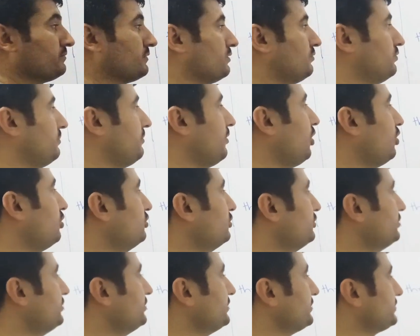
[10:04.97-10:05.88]
We've
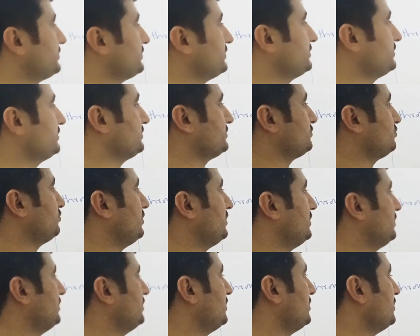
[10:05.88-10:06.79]
already written this
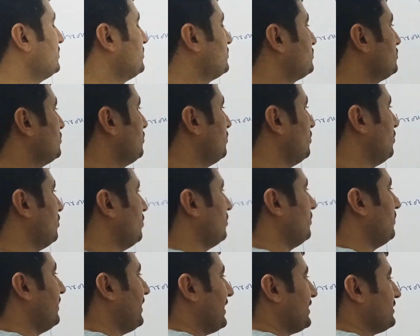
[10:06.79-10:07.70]
one. So
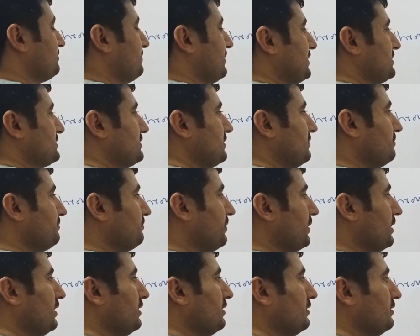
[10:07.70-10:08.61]
let, for
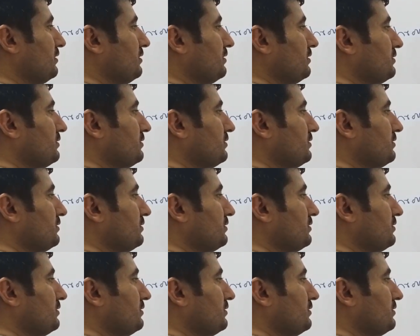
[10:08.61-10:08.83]
example,